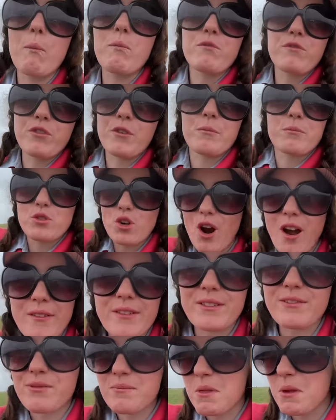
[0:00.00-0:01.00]
from
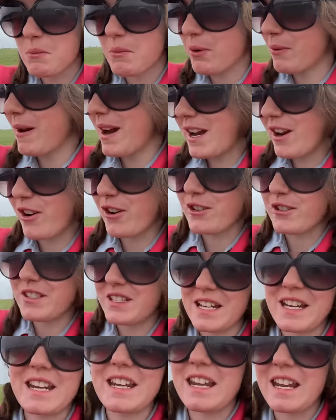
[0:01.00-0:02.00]
driving from the merinos
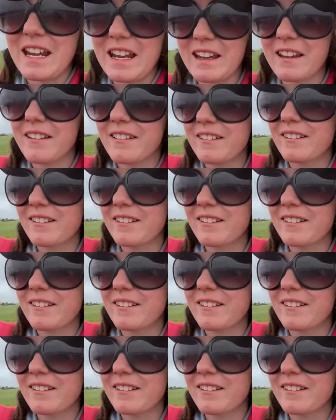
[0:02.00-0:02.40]
to here.